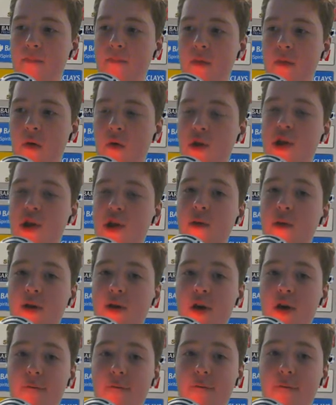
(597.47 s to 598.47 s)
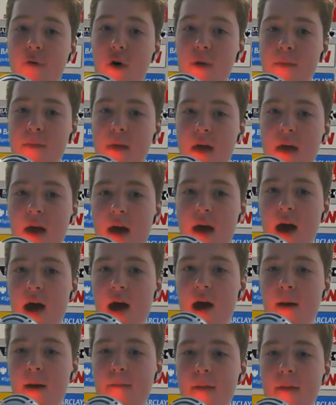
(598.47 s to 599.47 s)
What Tubes has gone for,
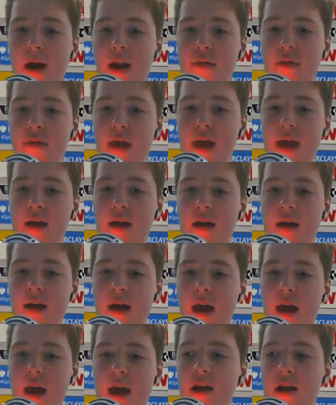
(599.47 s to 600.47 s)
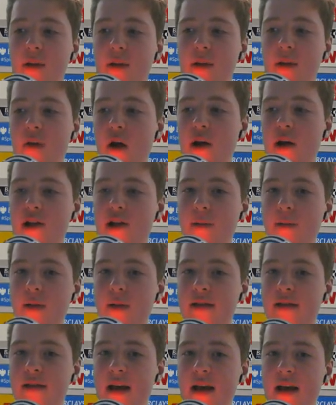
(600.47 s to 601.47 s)
and I think it's going to be a very
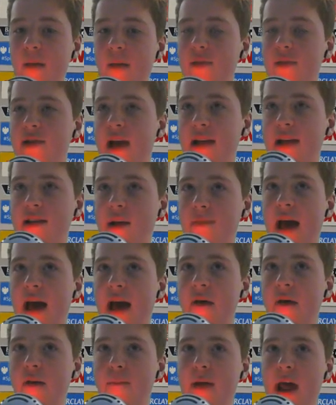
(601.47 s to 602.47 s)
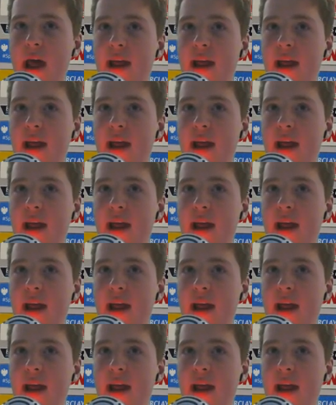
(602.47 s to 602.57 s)
similar setup to how we played